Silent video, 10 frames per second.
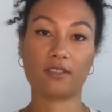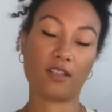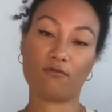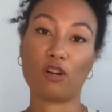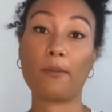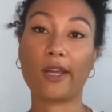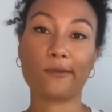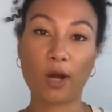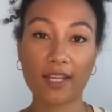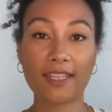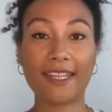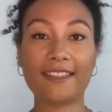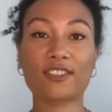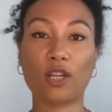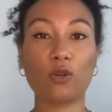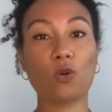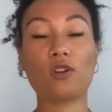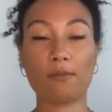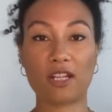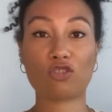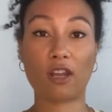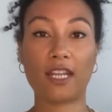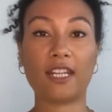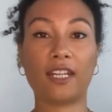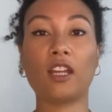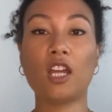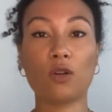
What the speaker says: and remote working, so all of my training,